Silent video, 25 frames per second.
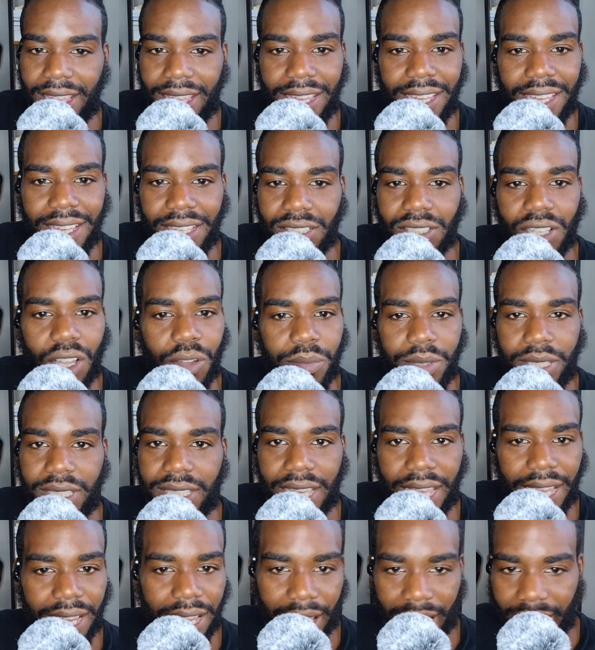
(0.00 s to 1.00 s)
it's going to be
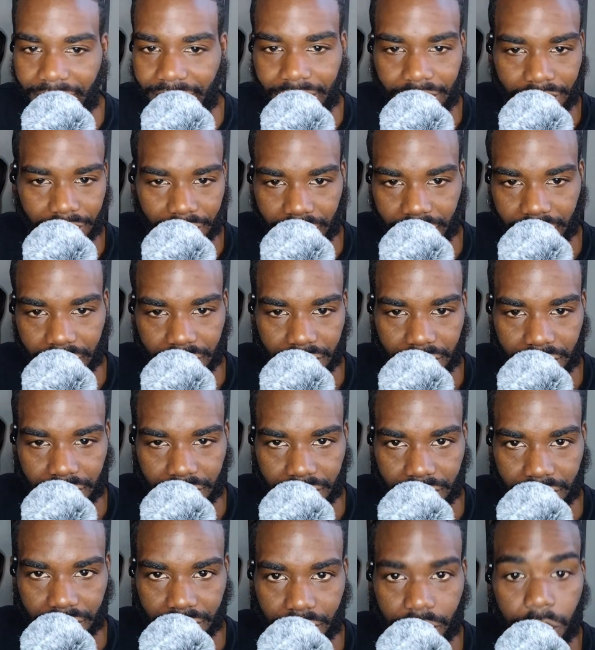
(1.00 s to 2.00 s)
chaotic.
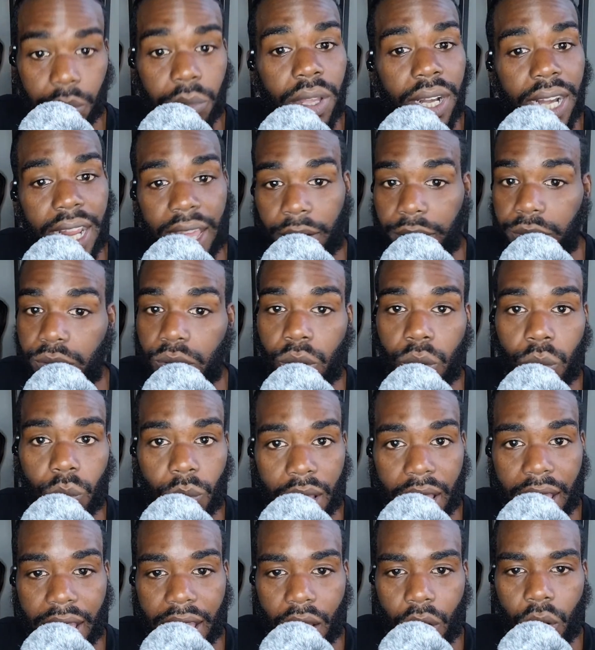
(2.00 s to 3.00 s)
But after a
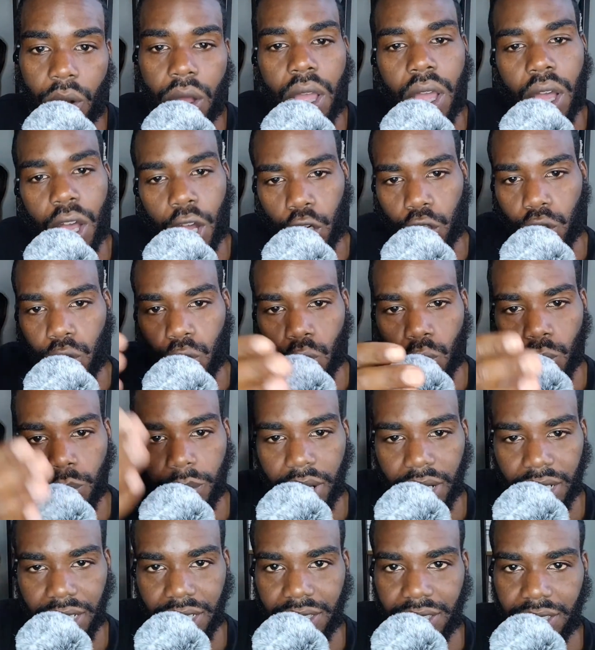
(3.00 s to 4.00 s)
while, a new
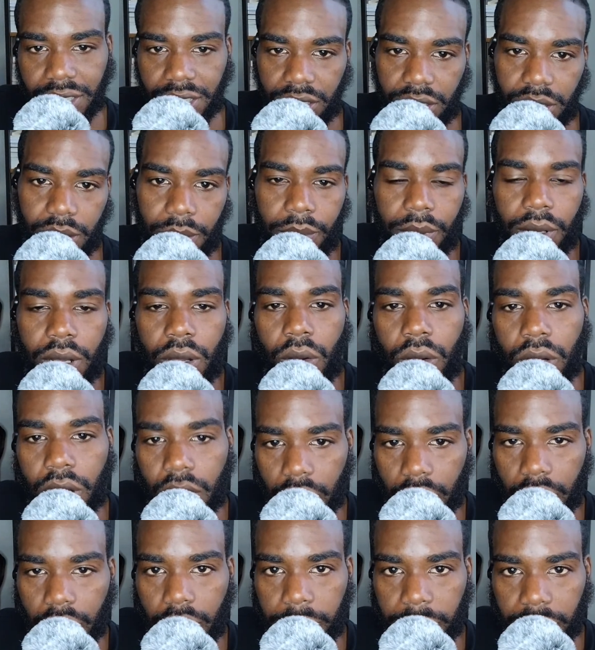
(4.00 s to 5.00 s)
money system is going to
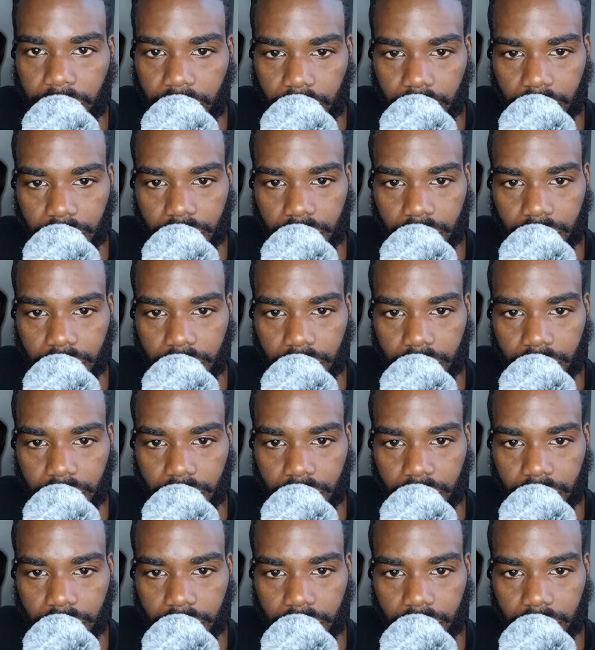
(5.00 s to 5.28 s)
come in.